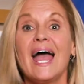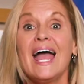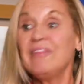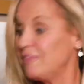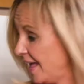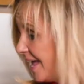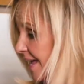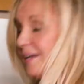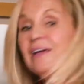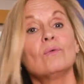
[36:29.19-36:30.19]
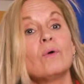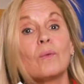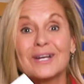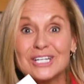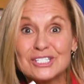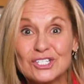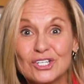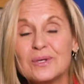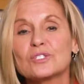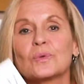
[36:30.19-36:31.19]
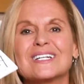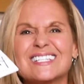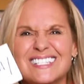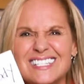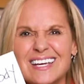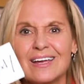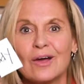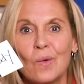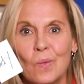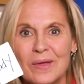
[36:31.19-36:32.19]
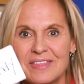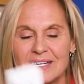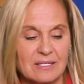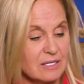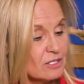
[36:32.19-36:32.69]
And then what we're going to do is we're going to stick with it.